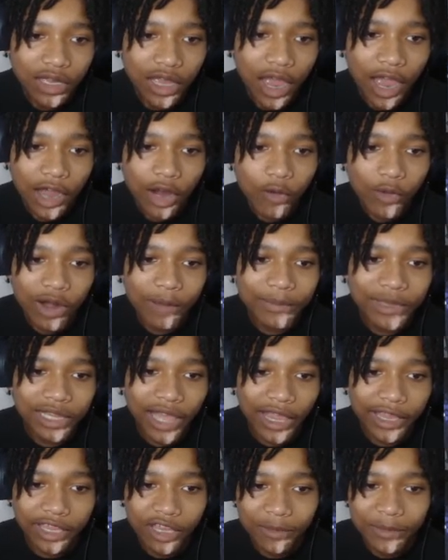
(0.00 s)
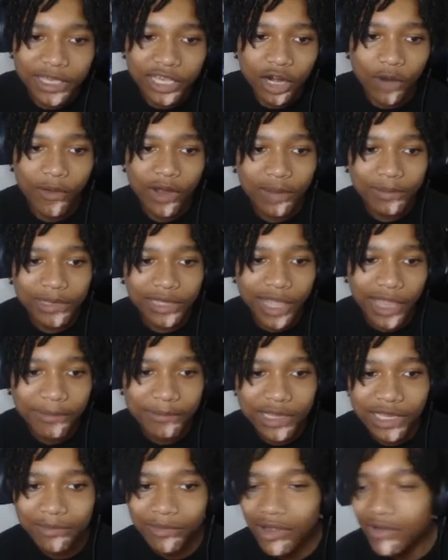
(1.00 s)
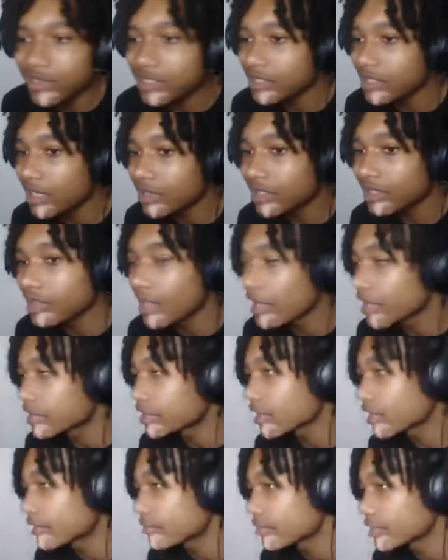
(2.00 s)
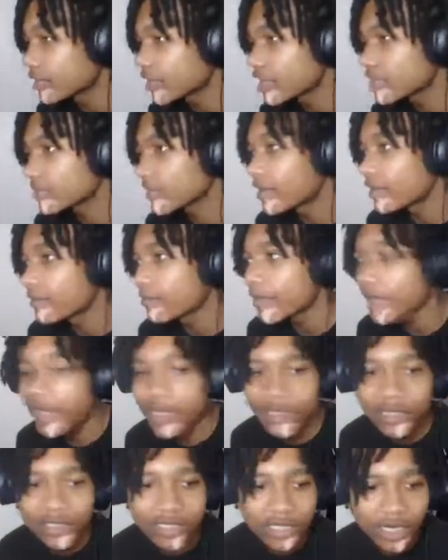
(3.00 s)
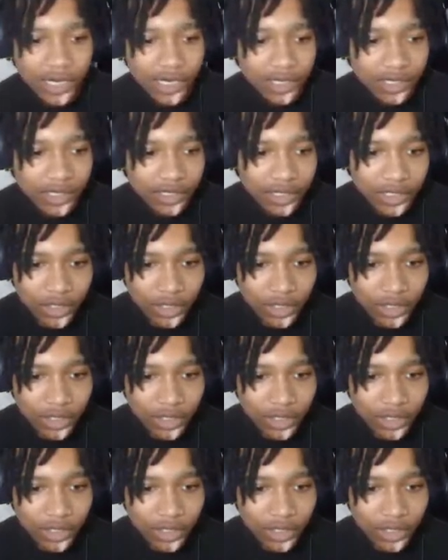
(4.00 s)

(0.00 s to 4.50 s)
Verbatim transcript: I don't wanna be like him. He don't wanna be like me, bro. It's nothing like that, bro. That's my man, chat.